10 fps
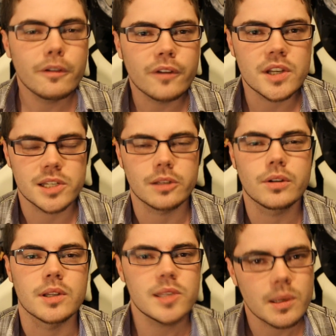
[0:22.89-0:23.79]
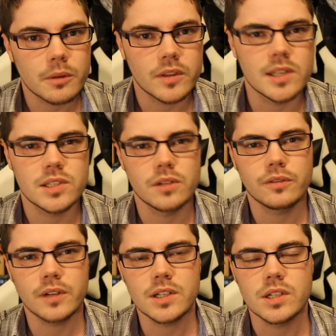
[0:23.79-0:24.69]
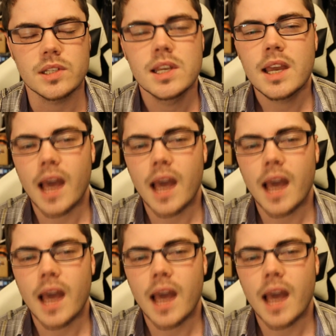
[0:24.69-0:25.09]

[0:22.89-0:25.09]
first look at some of these new features,